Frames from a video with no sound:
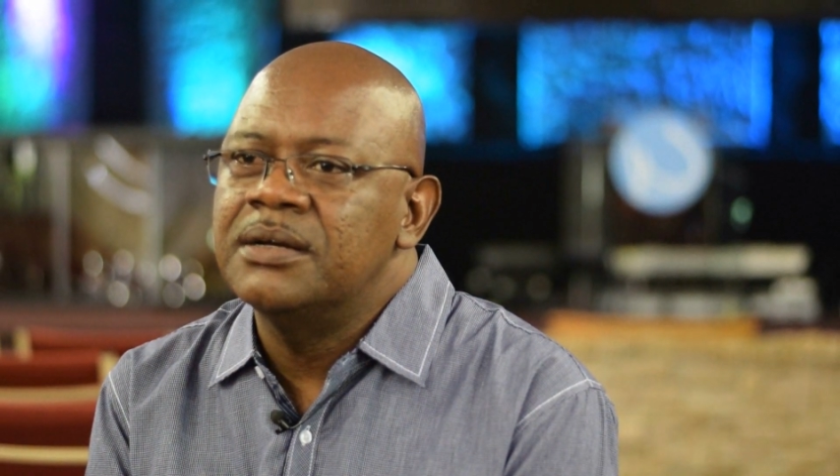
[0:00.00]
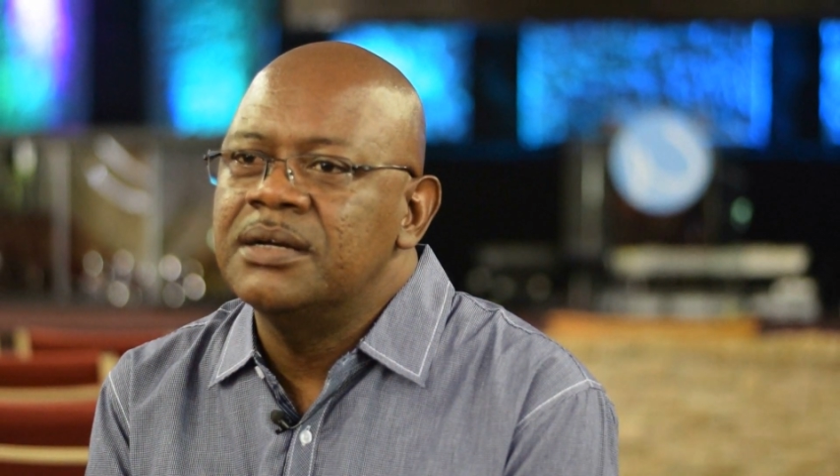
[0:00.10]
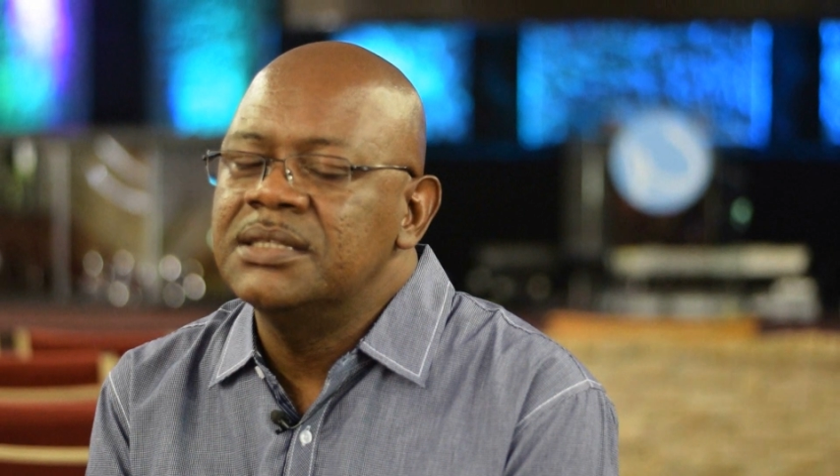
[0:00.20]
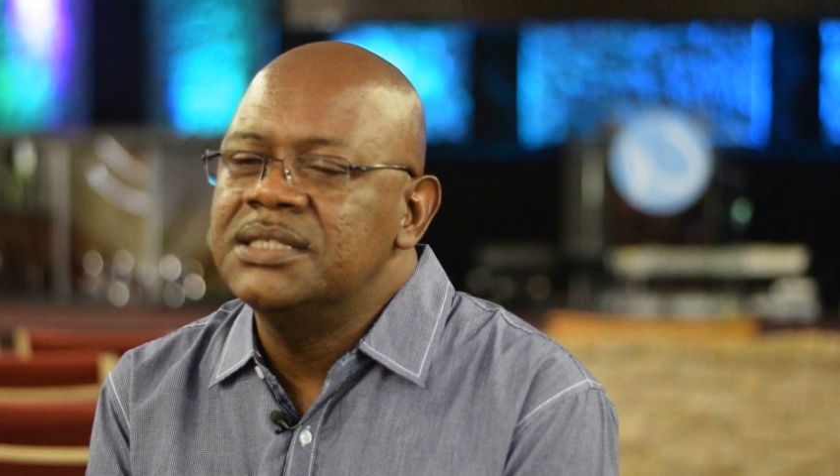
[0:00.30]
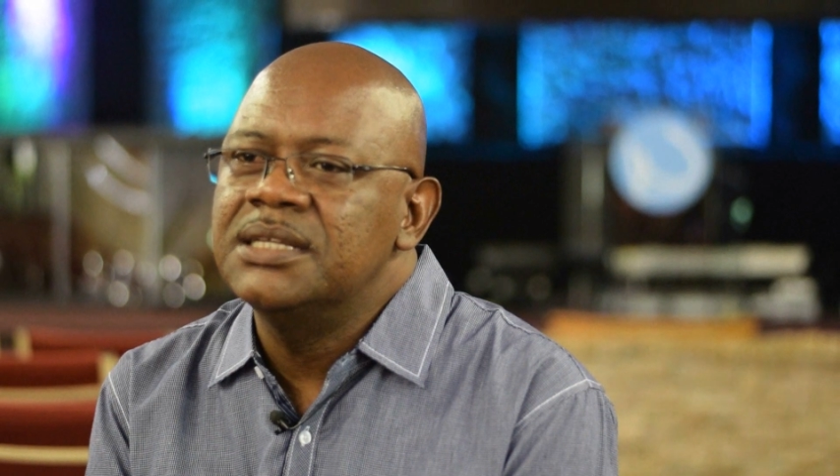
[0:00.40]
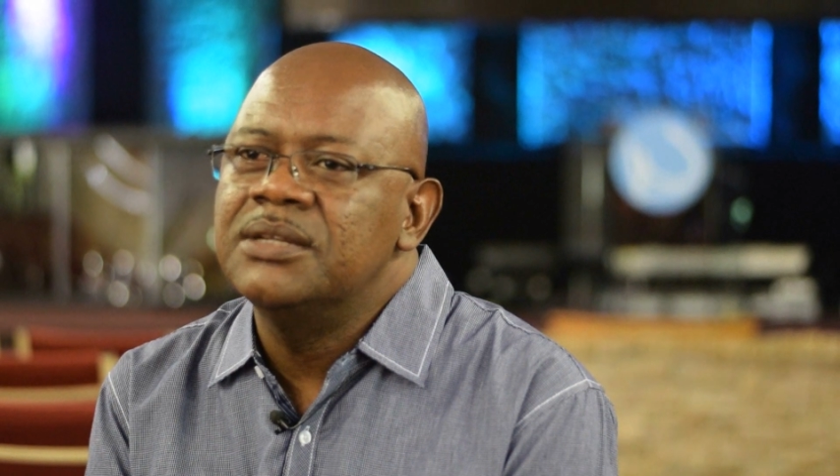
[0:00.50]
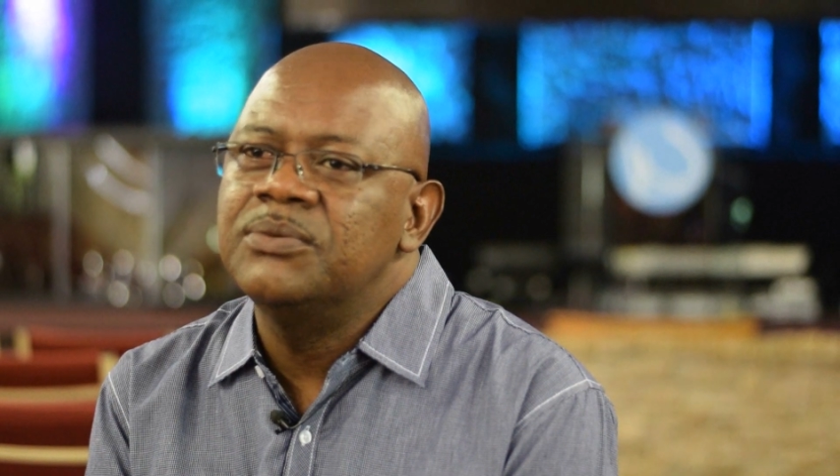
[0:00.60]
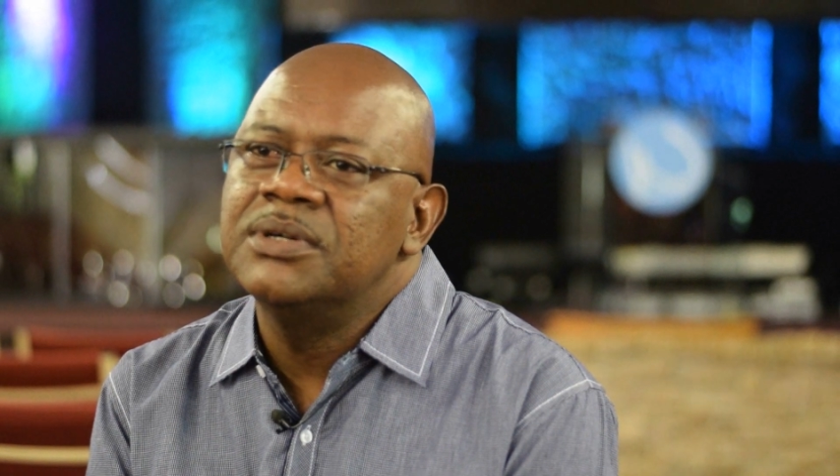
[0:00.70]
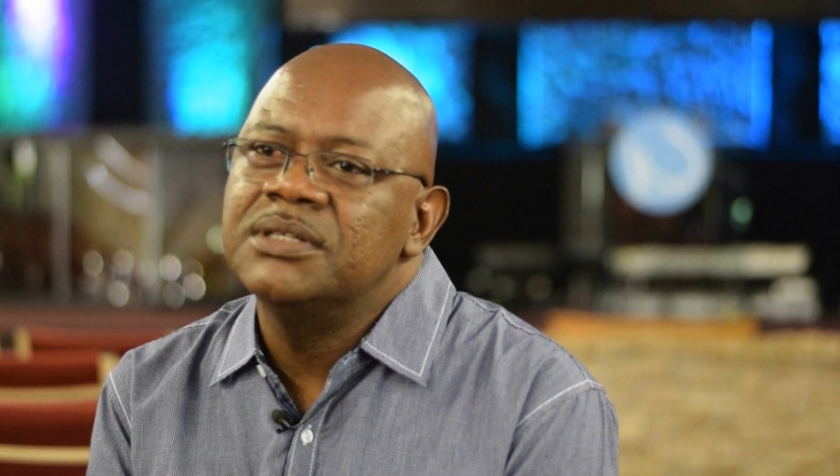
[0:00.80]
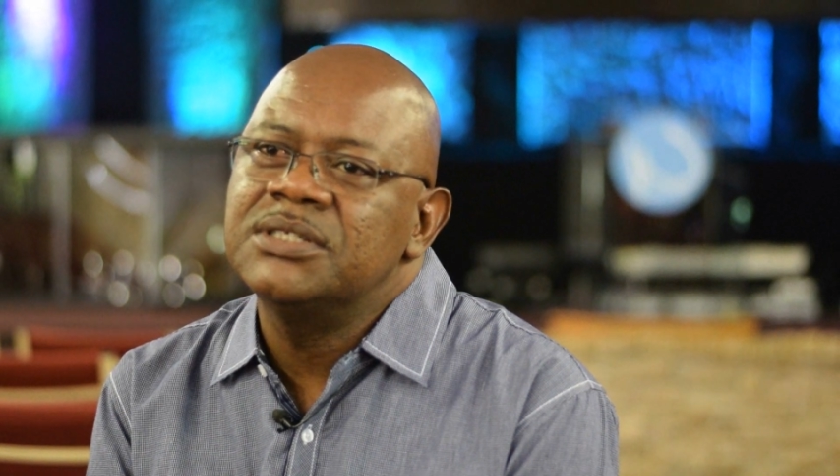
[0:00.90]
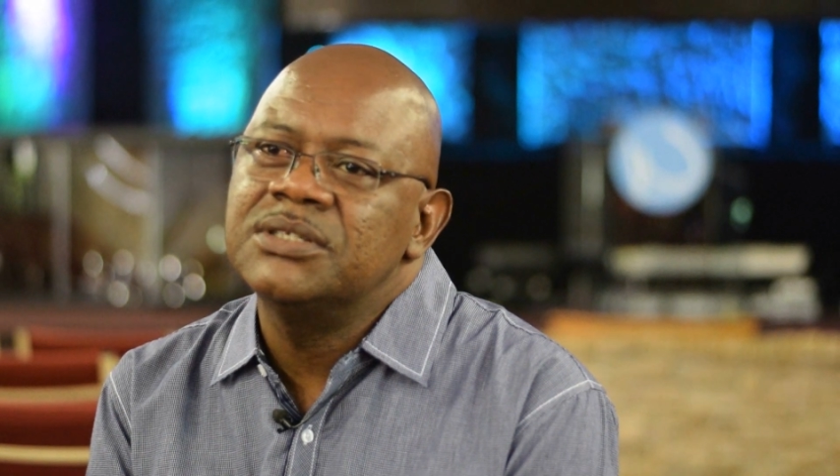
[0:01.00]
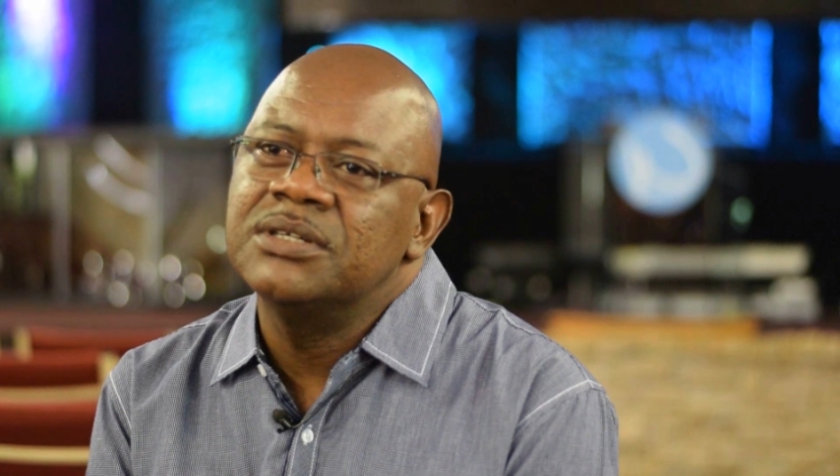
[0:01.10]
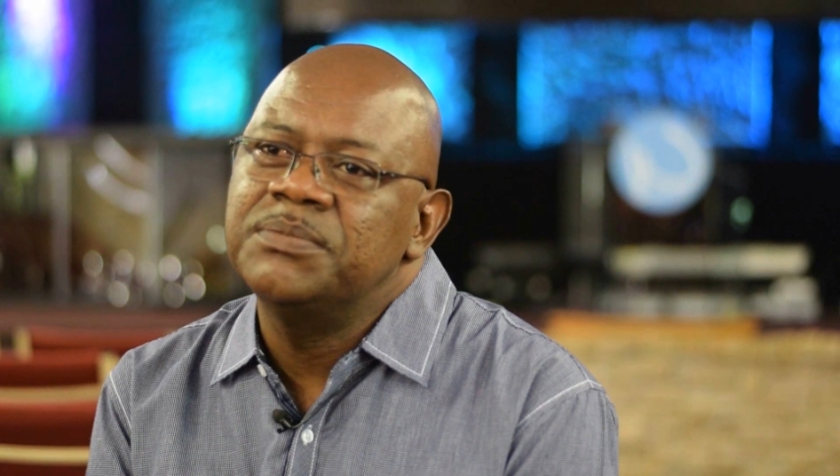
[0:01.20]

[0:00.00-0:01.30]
attending Winners Church,